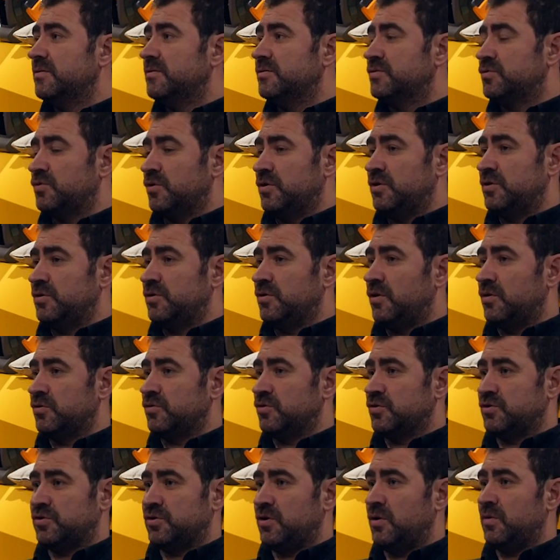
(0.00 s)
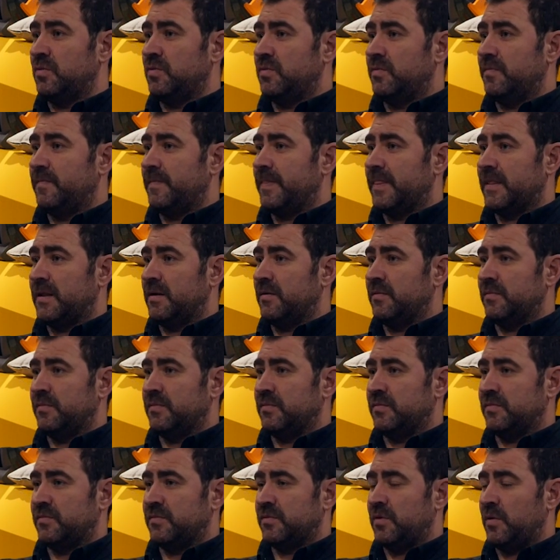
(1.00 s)
So it's not just you
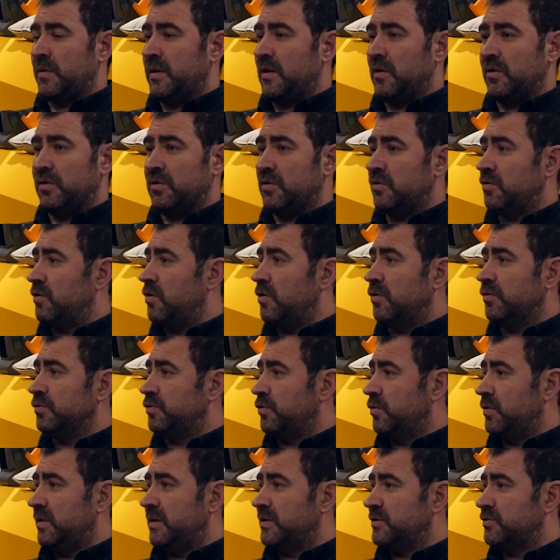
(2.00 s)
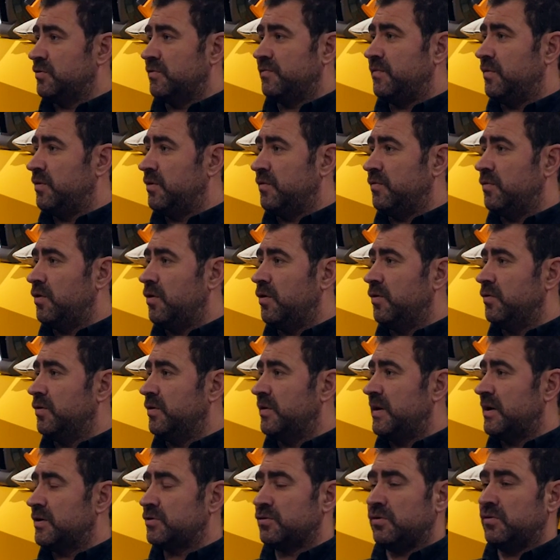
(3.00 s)
doing it on your own, doing it tough on your own.
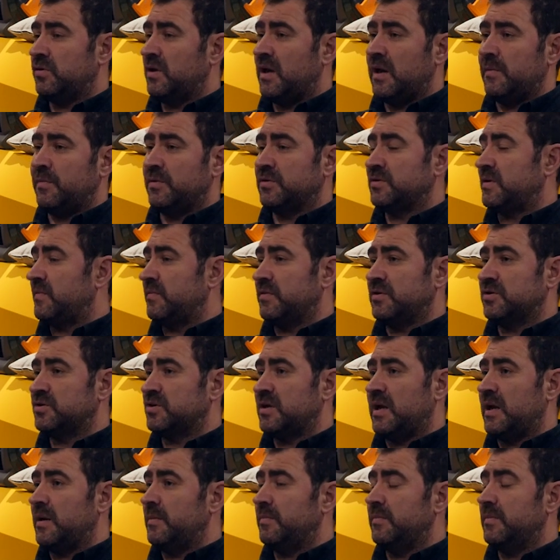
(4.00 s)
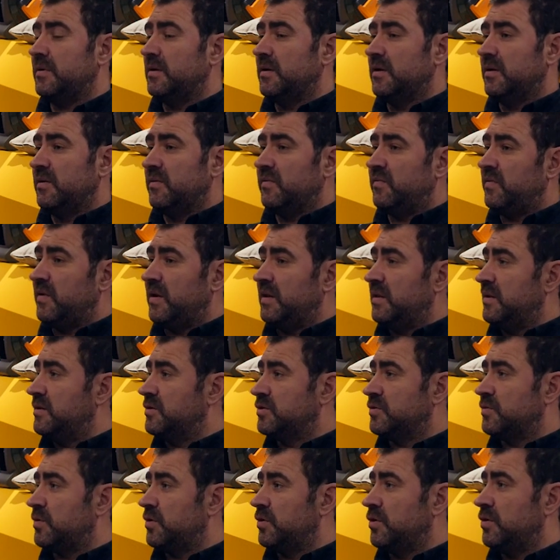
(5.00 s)
Your next one neighbours having the same
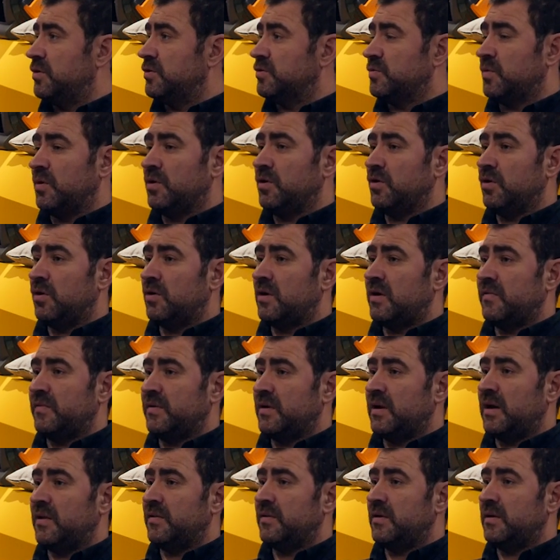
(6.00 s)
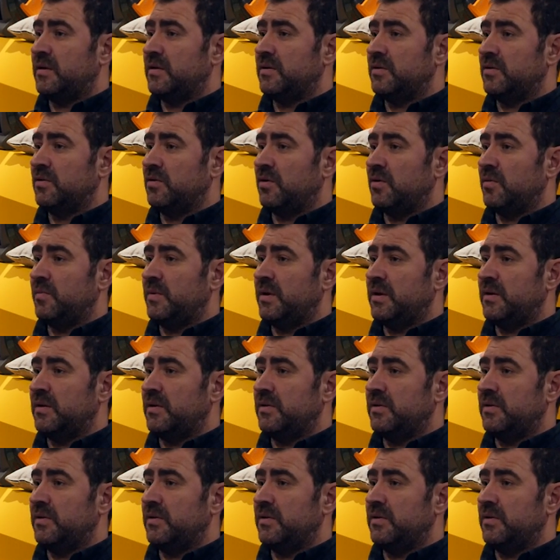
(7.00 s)
feelings as what you're having, aren't they? You know what I mean?